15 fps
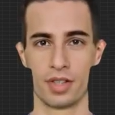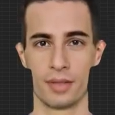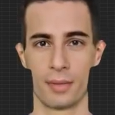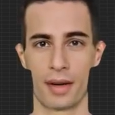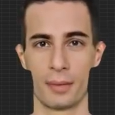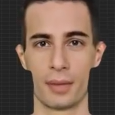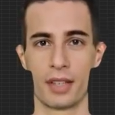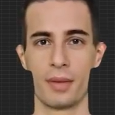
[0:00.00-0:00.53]
just
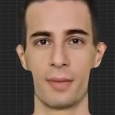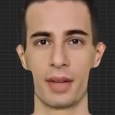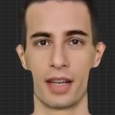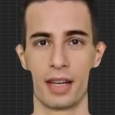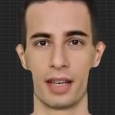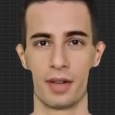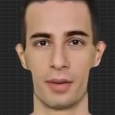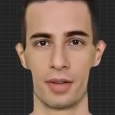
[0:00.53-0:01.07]
might be the
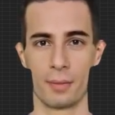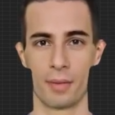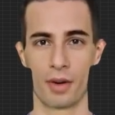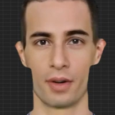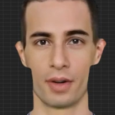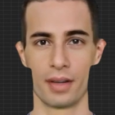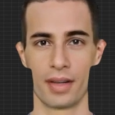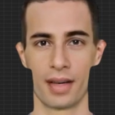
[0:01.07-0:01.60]
beginning of the
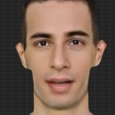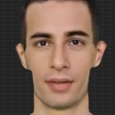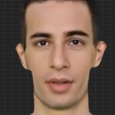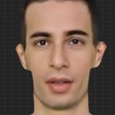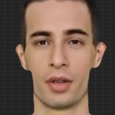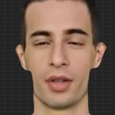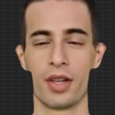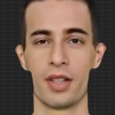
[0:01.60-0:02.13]
moral and
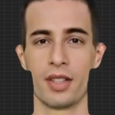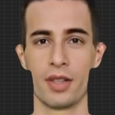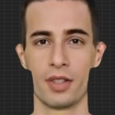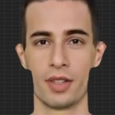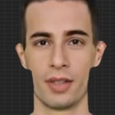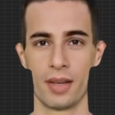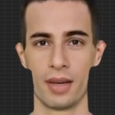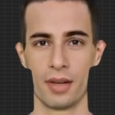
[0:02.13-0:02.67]
ethical
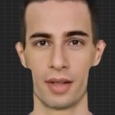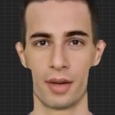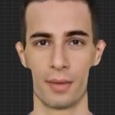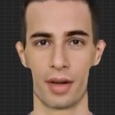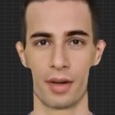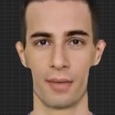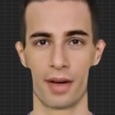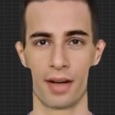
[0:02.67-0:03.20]
tussles that
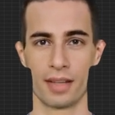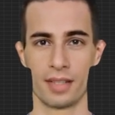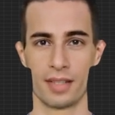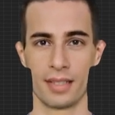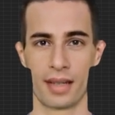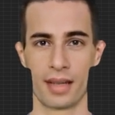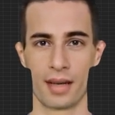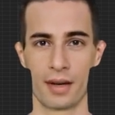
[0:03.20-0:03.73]
will arise
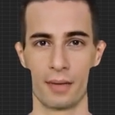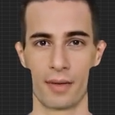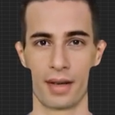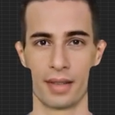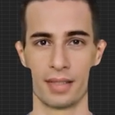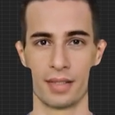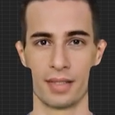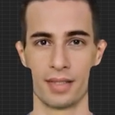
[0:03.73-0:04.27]
as AI
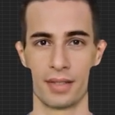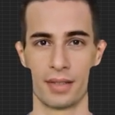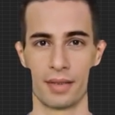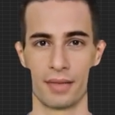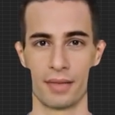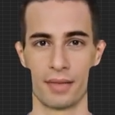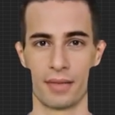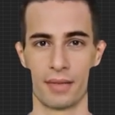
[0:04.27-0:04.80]
rises.
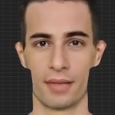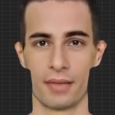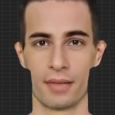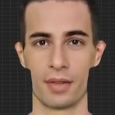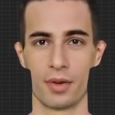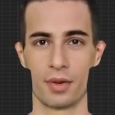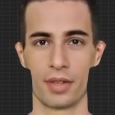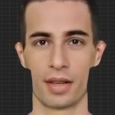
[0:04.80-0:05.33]

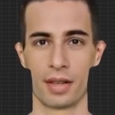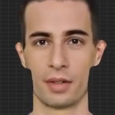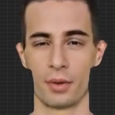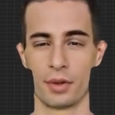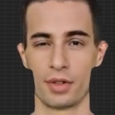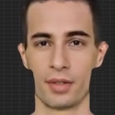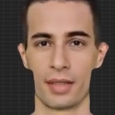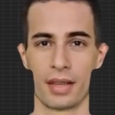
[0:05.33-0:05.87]
Do tell us
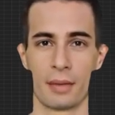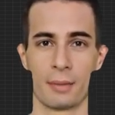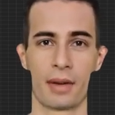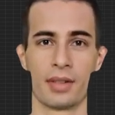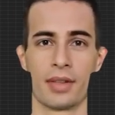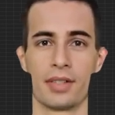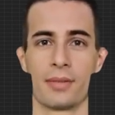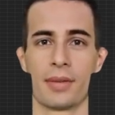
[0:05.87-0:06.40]
what you think
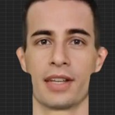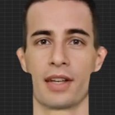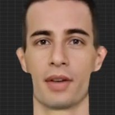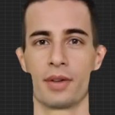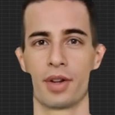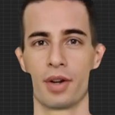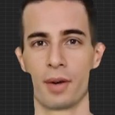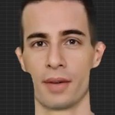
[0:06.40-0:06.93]
about this
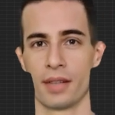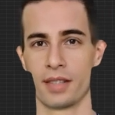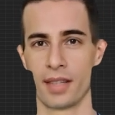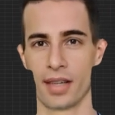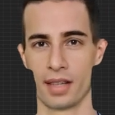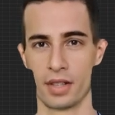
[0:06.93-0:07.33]
video in comments